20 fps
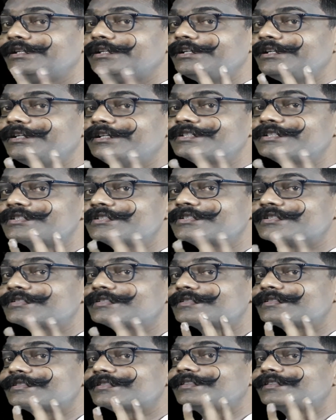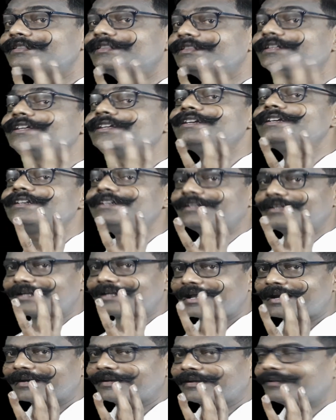It is three
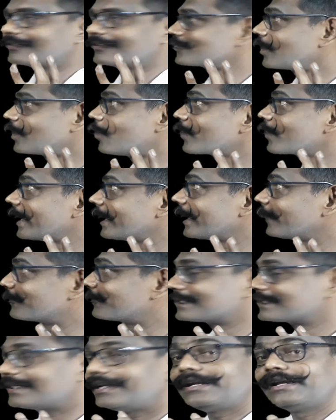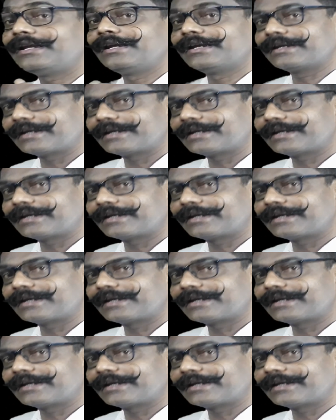characters. So how can represent?